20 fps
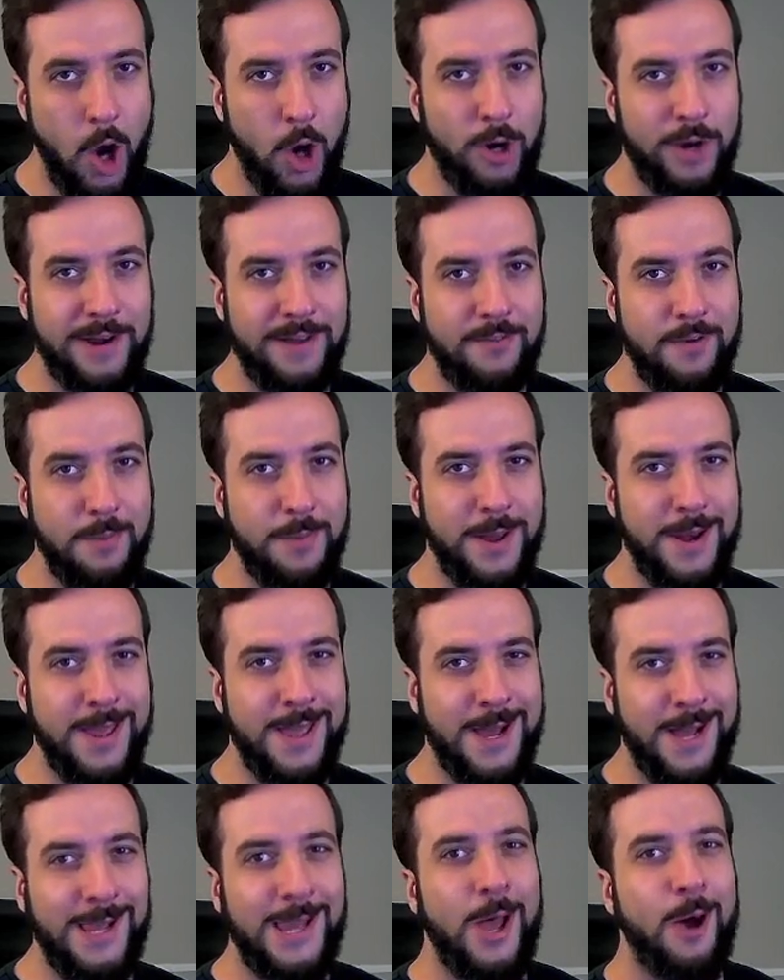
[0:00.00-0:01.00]
Alright
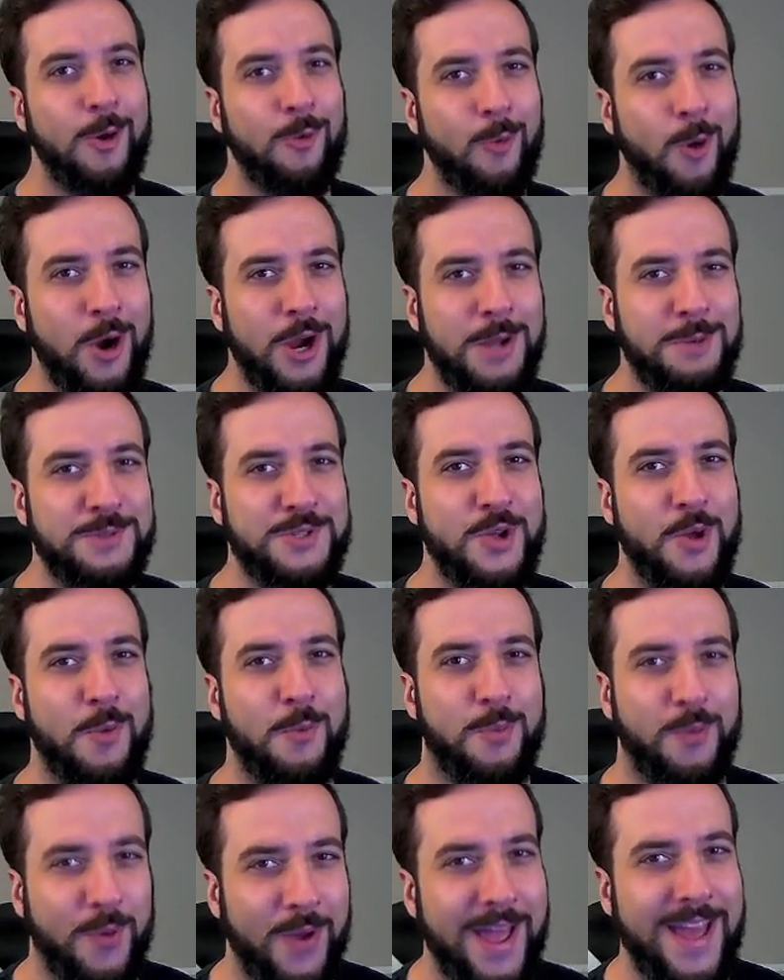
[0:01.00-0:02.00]
everybody, hello and welcome to a
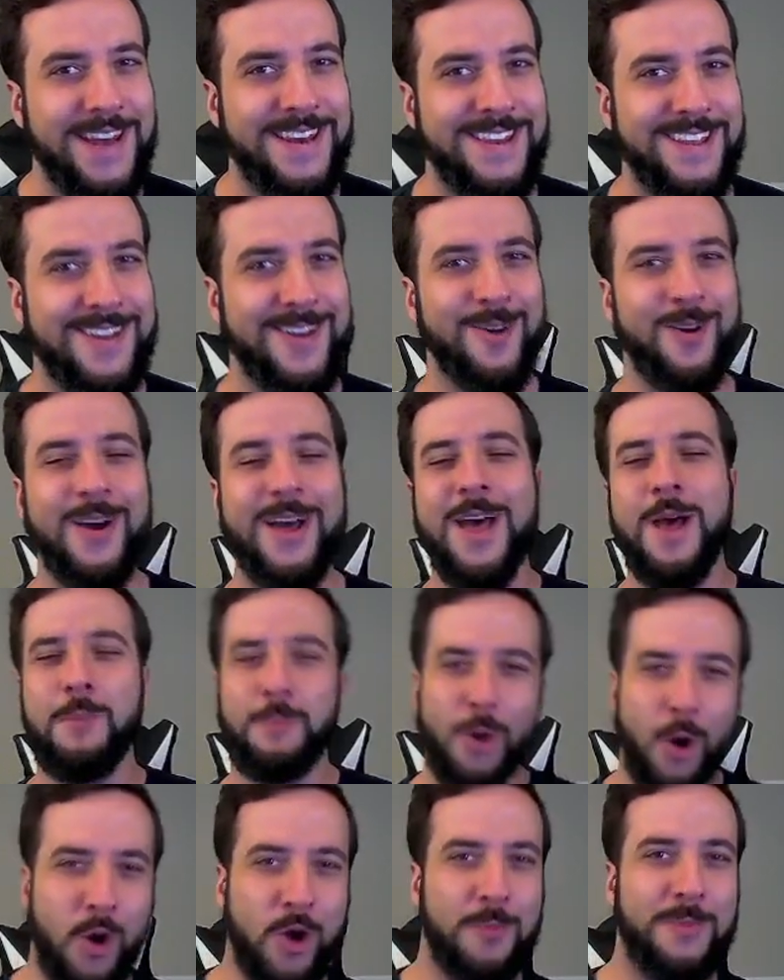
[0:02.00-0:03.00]
brand new
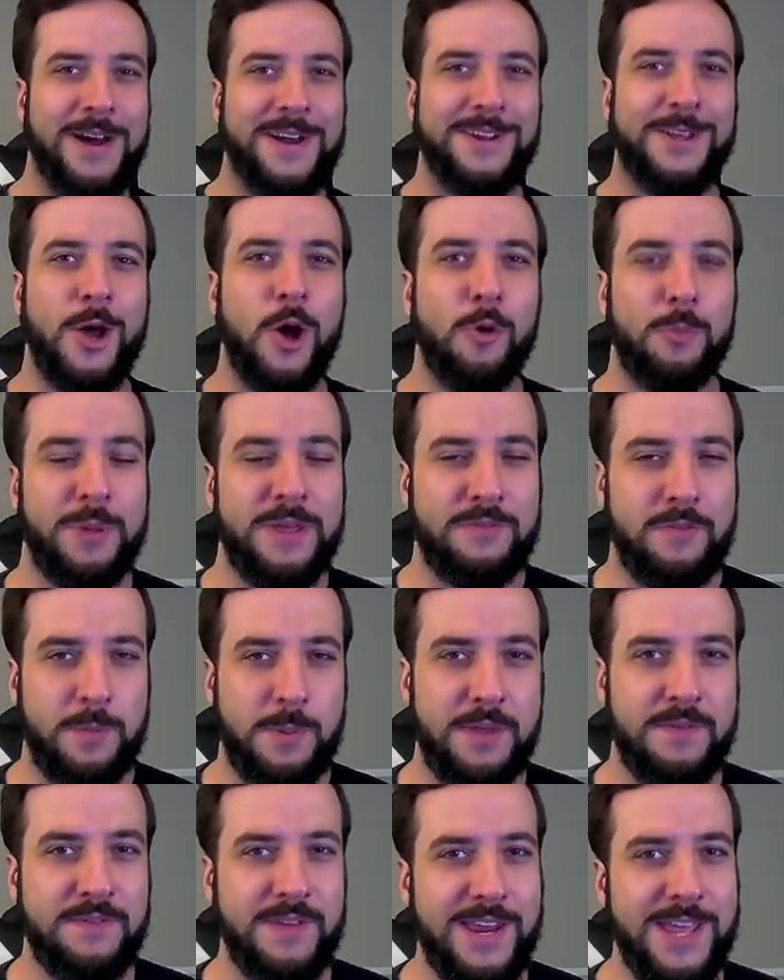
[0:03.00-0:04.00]
Pokemon Go
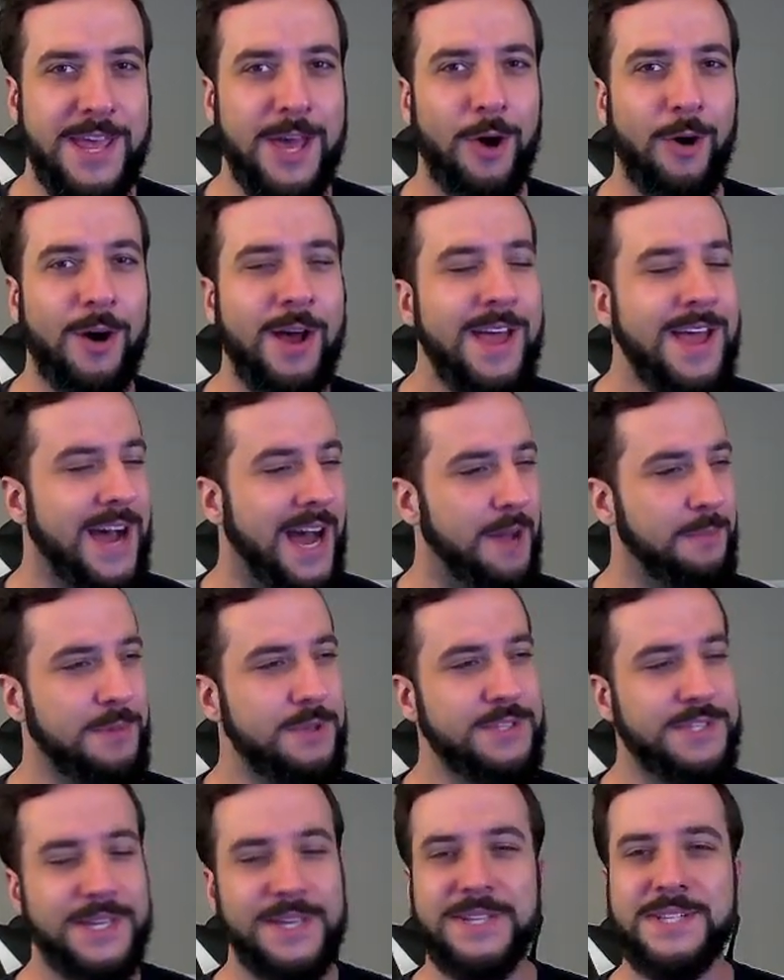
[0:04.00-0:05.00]
PvP video. I'm
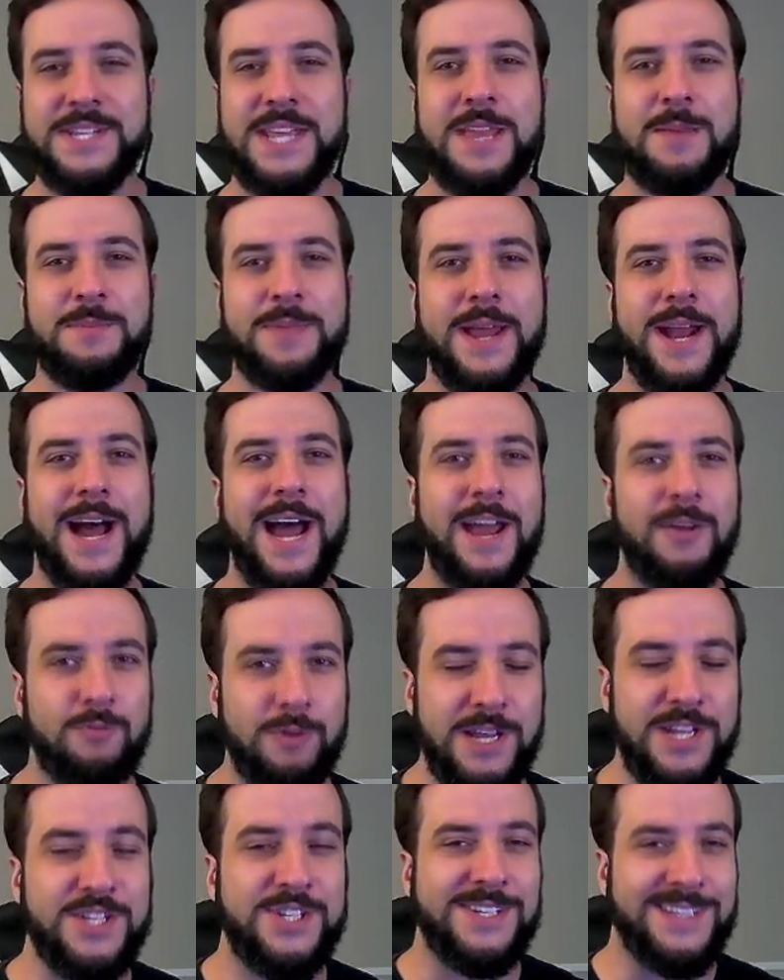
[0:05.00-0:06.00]
using a team that I
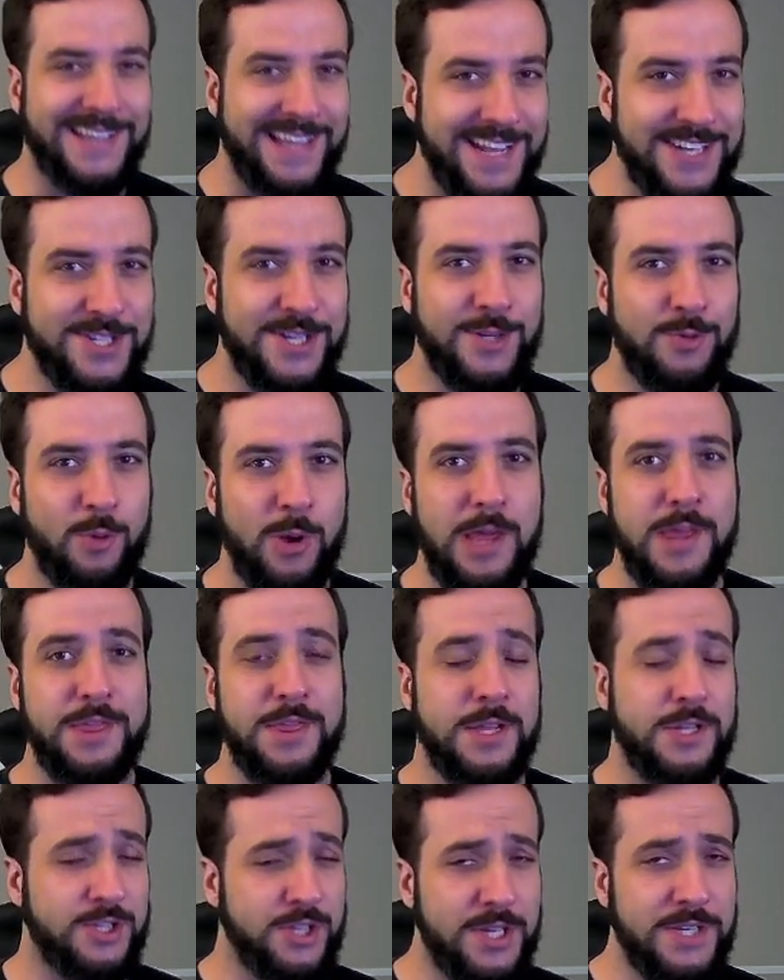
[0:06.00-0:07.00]
reached Legend
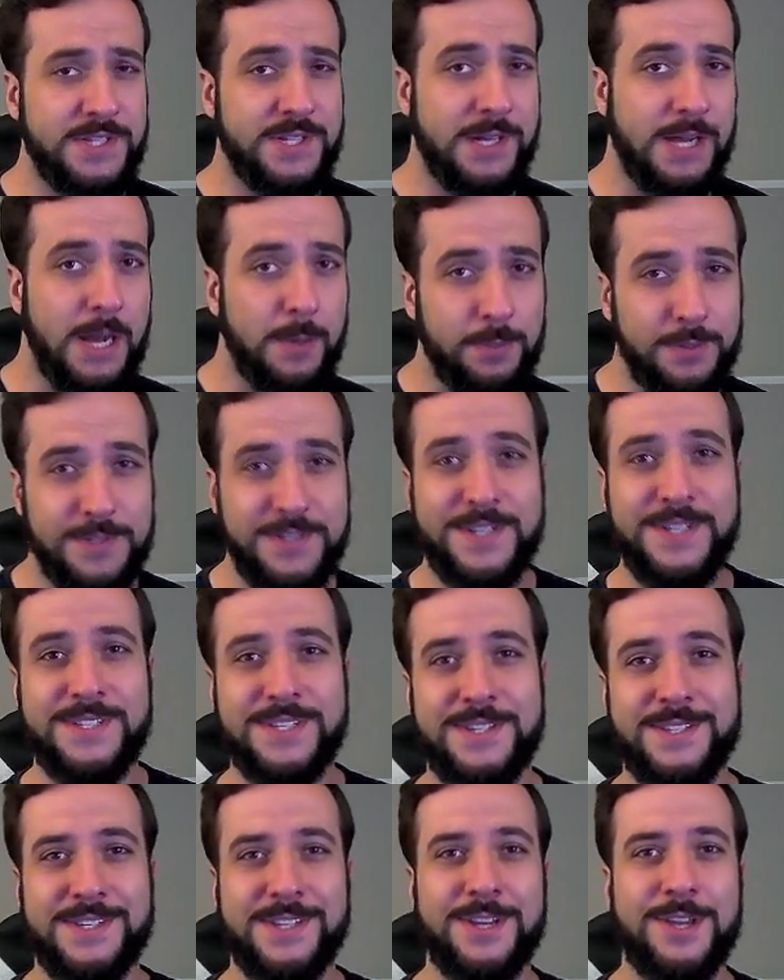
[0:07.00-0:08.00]
with just a couple
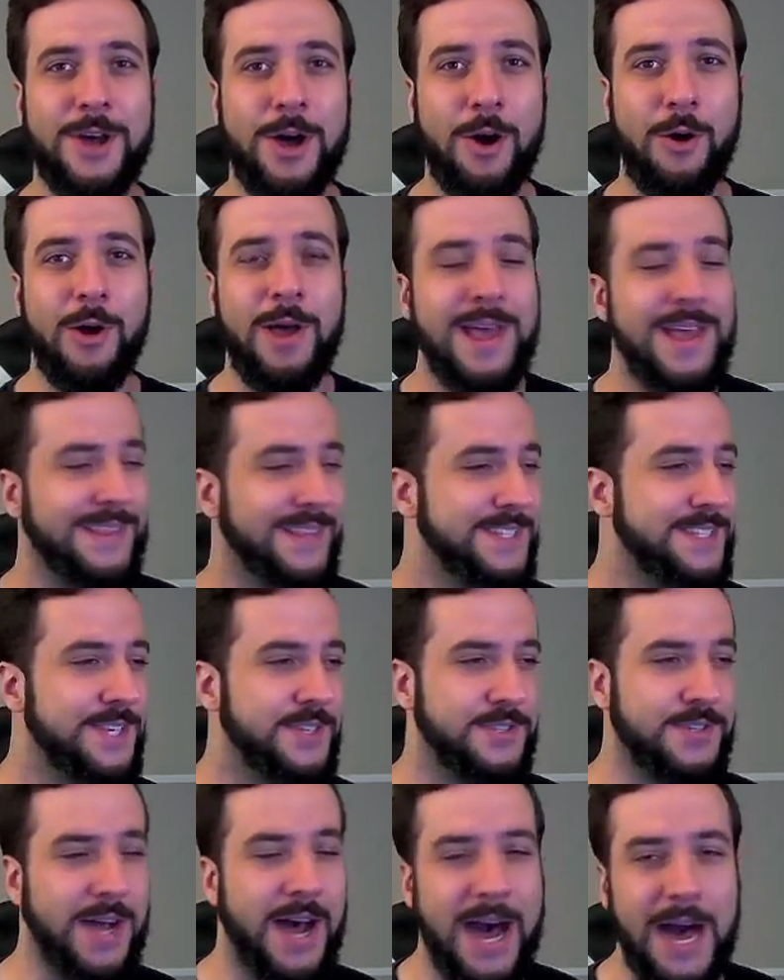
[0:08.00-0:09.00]
seasons ago. This
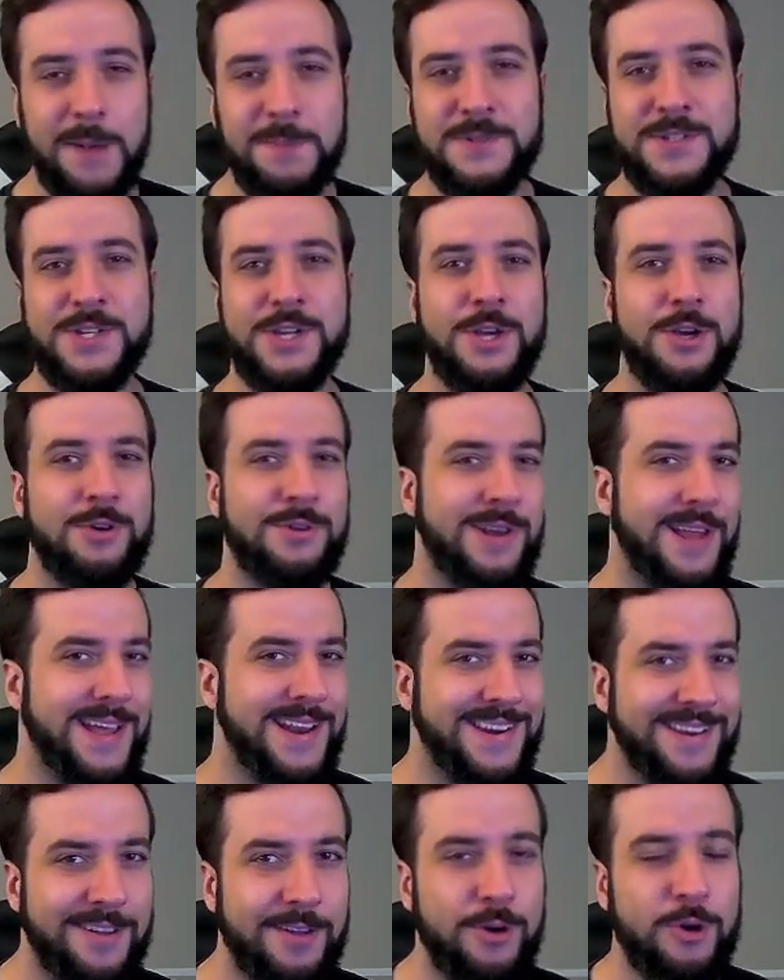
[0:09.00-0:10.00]
is Obstagoon,
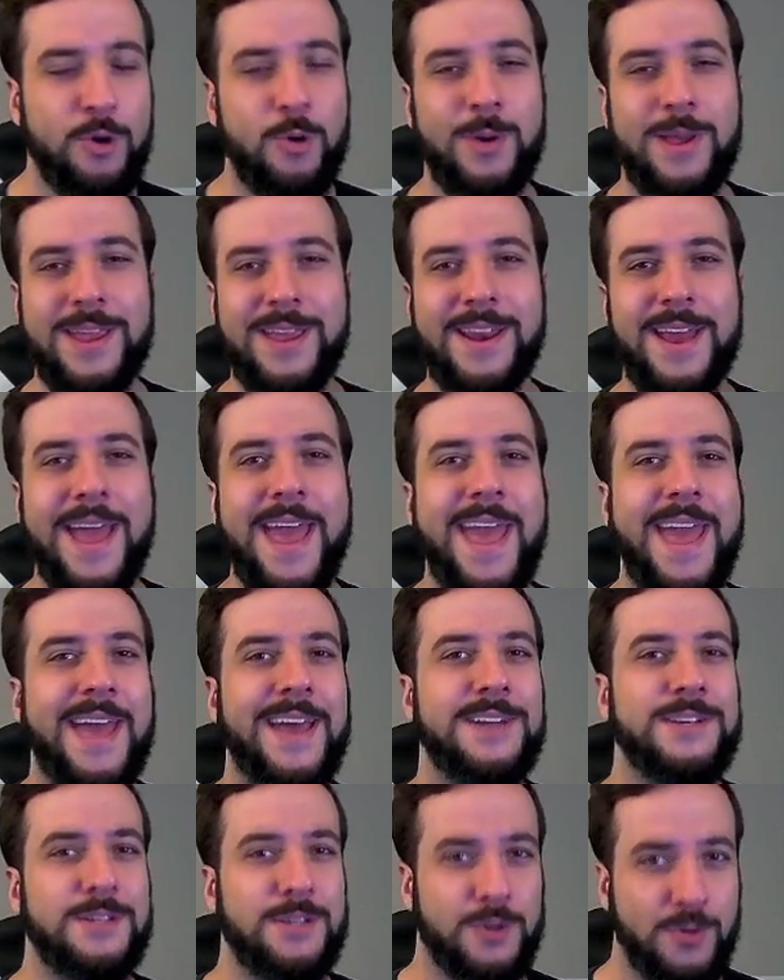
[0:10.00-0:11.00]
Nidoqueen,
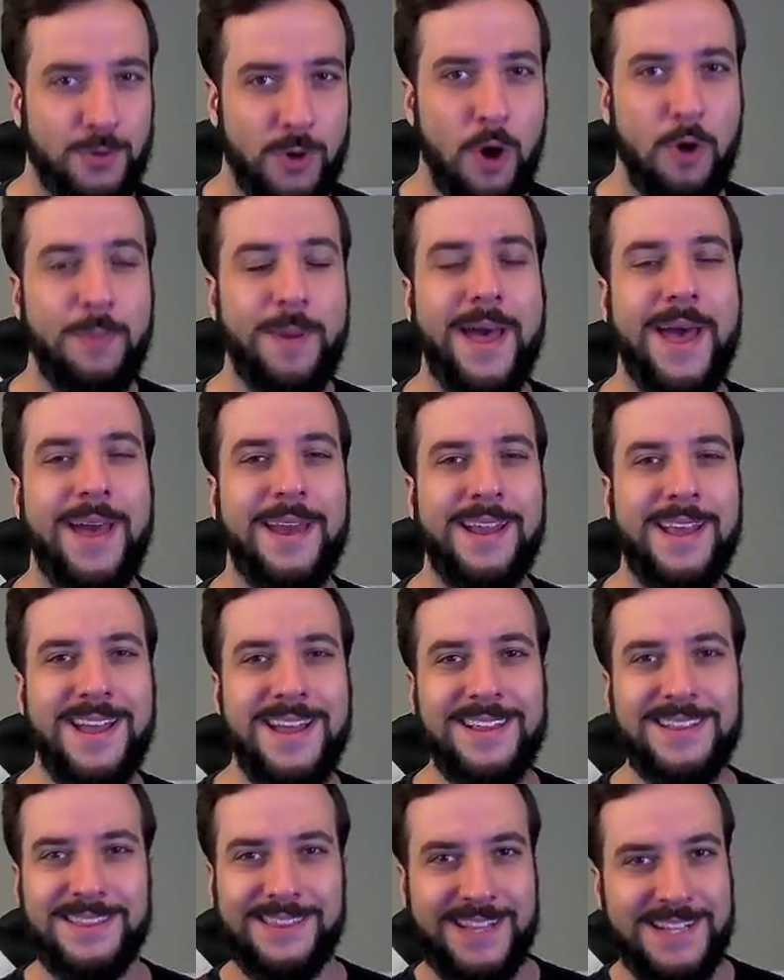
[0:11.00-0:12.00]
and Crobat.
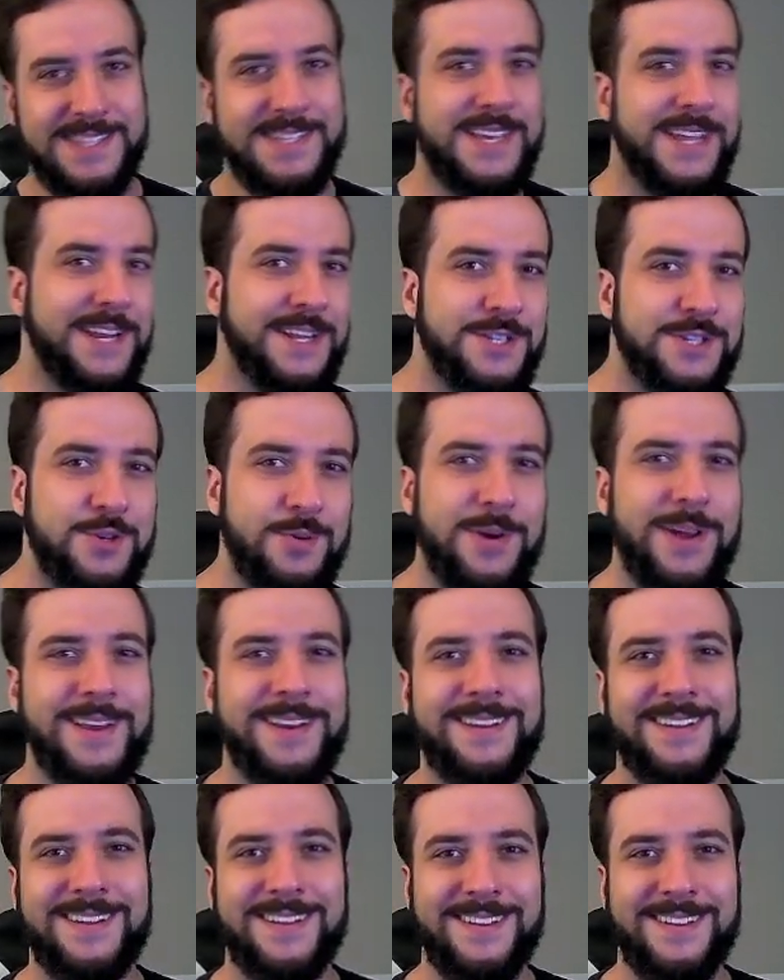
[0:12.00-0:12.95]
Let's get into it.